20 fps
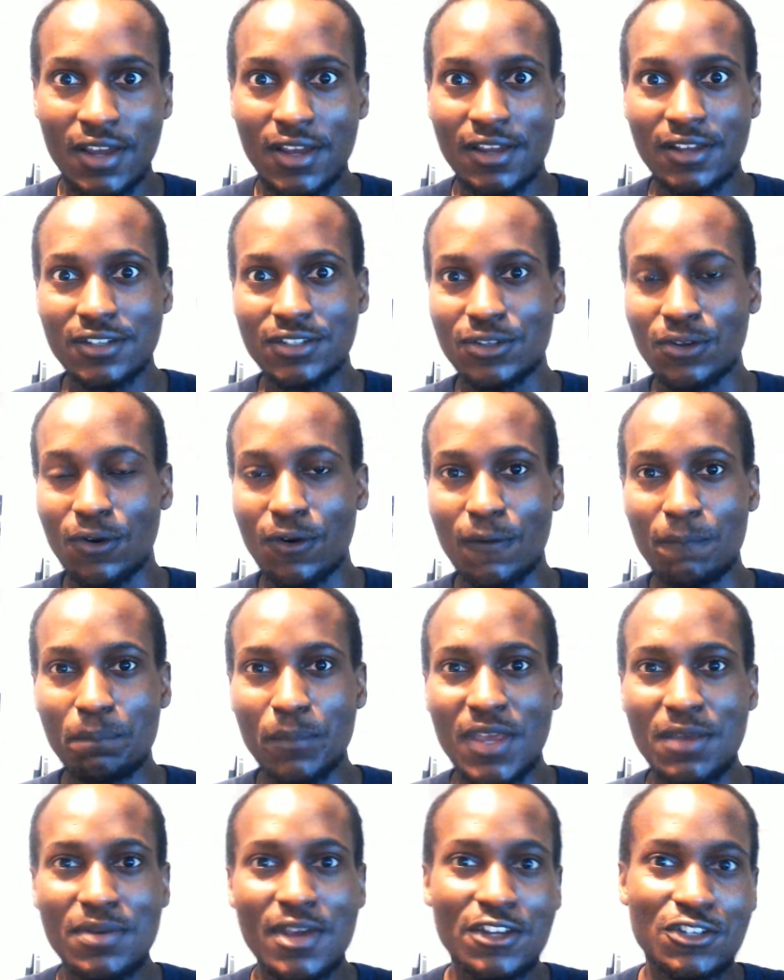So
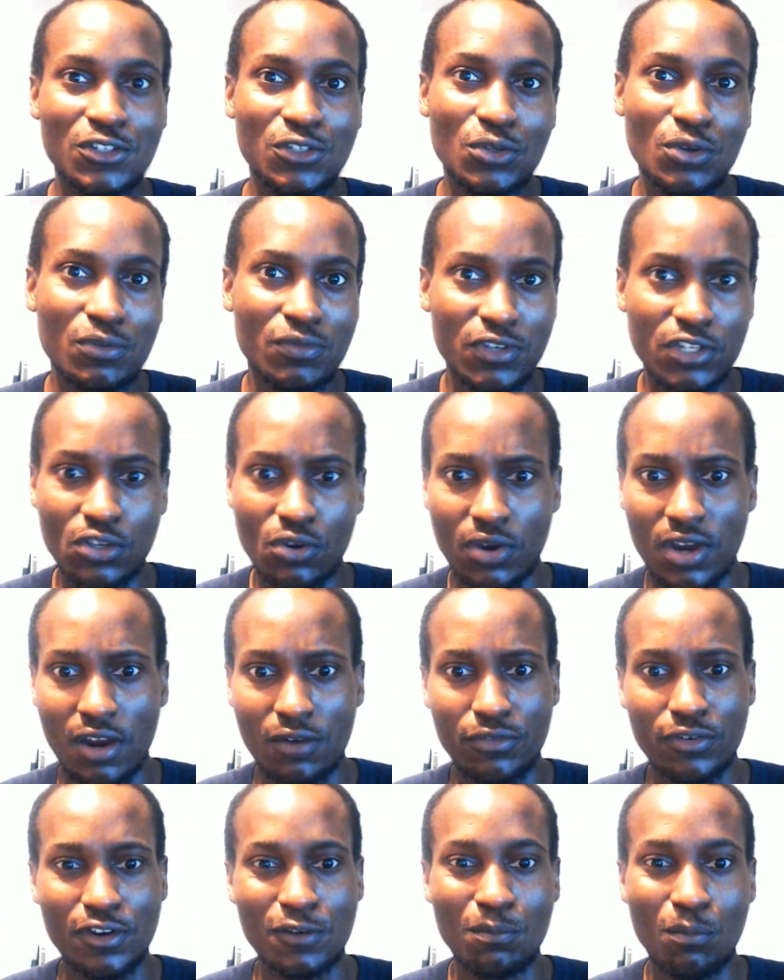maybe I should do a video
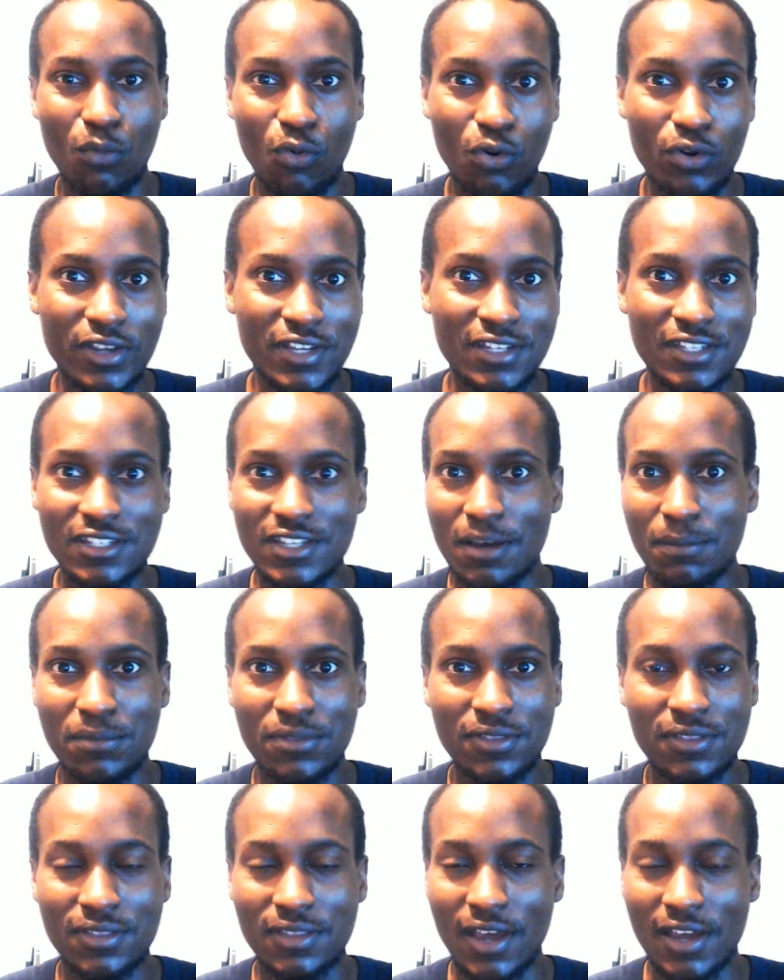covering more
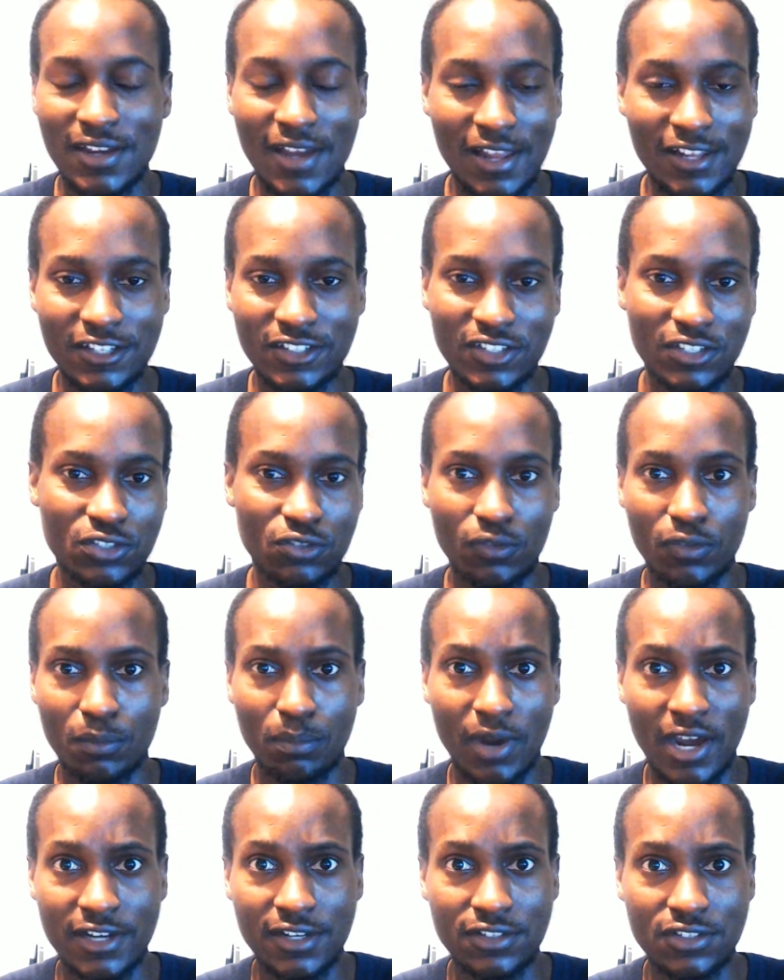in-depth analysis of the
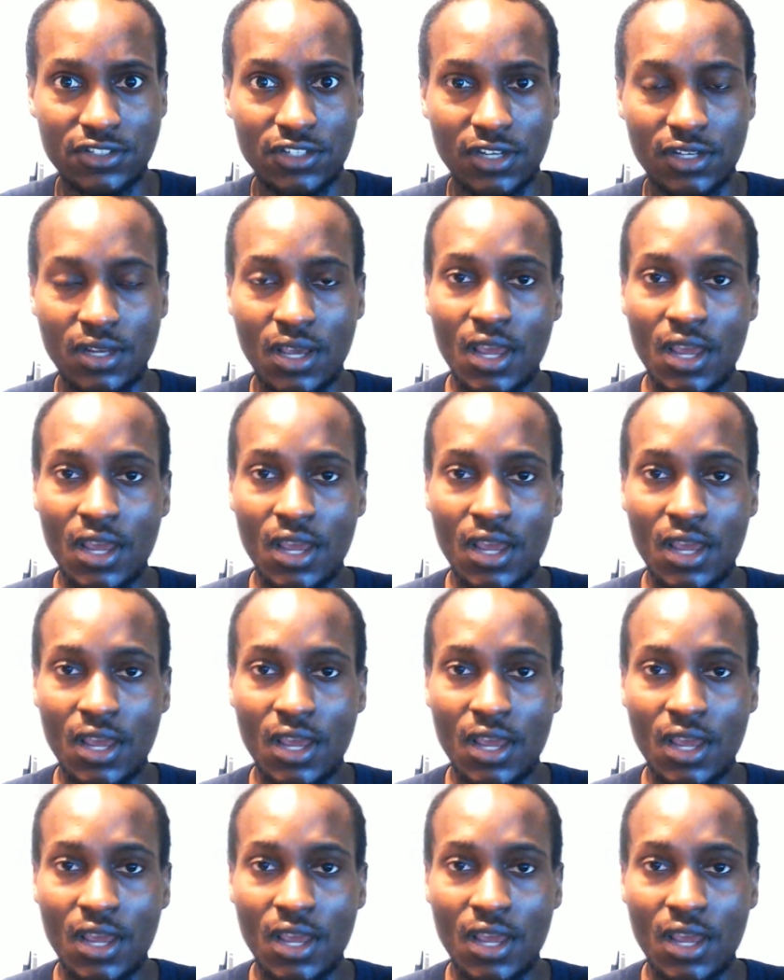Binance chain.